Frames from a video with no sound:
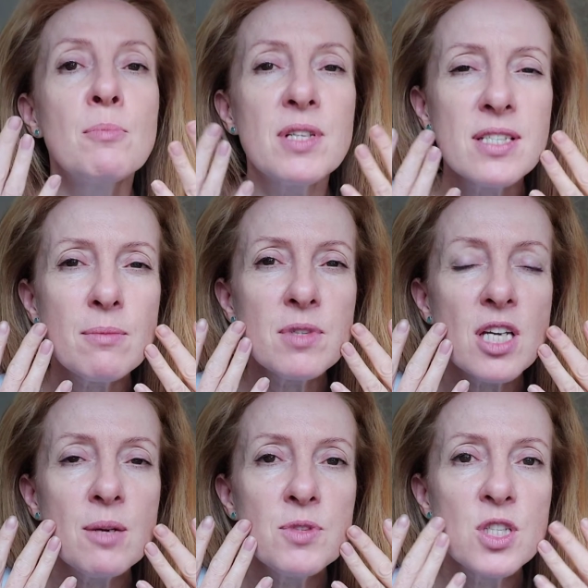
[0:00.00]
but
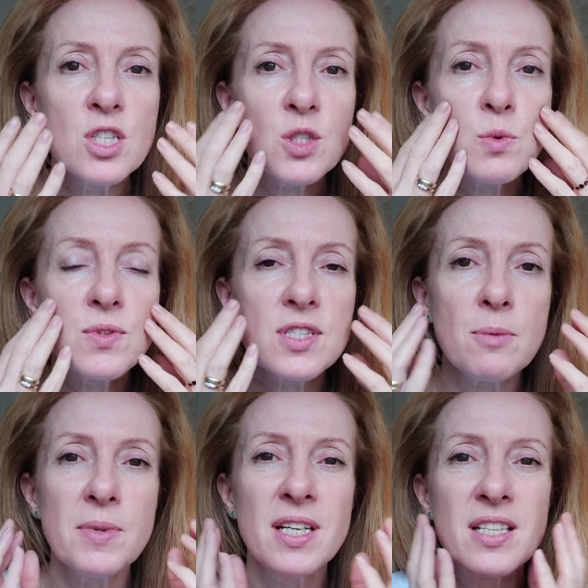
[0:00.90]
sometimes you just want
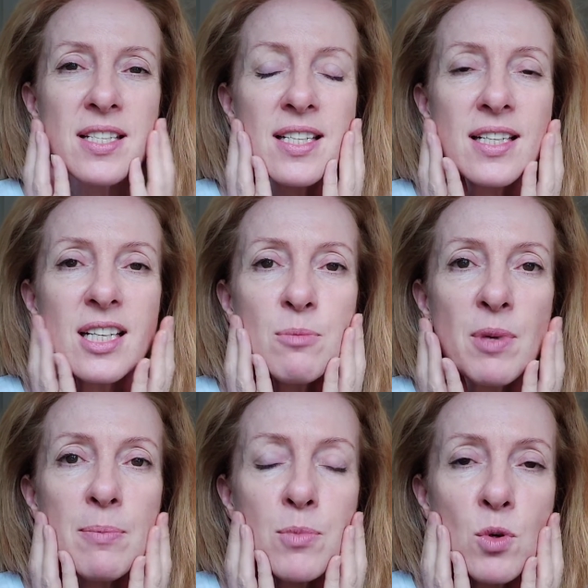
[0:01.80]
something just a little
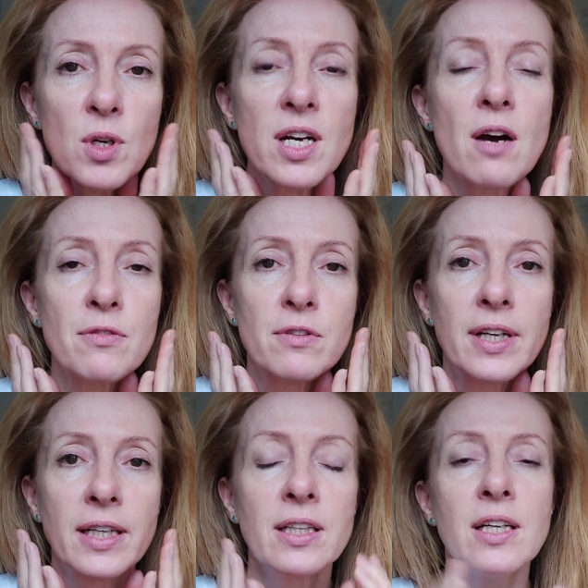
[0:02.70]
bit more
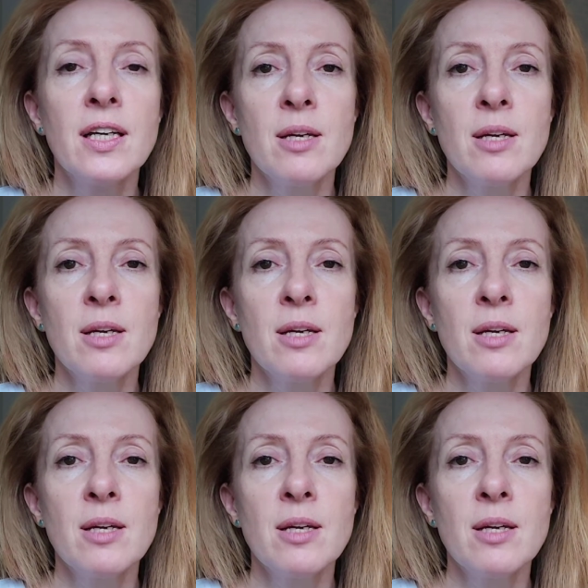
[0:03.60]
covering,